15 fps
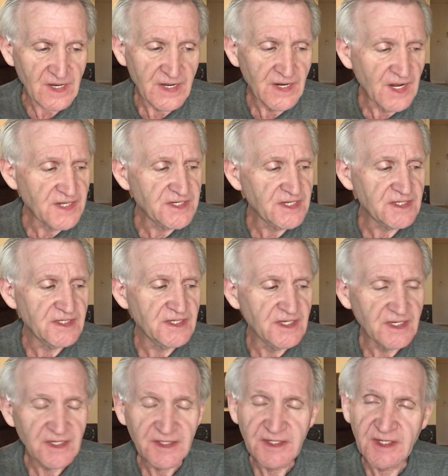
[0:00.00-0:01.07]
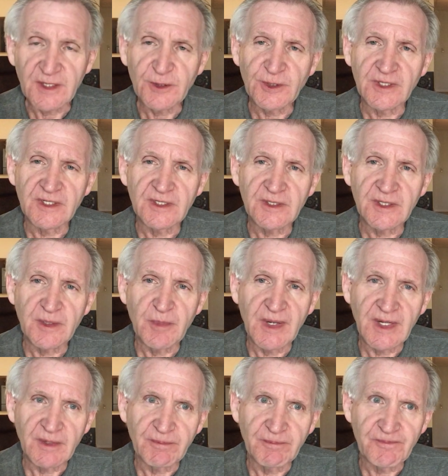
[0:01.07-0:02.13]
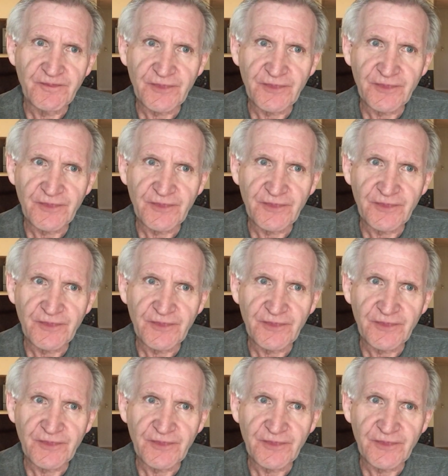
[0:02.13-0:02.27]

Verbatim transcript: and I did uh, the Gilded Lily about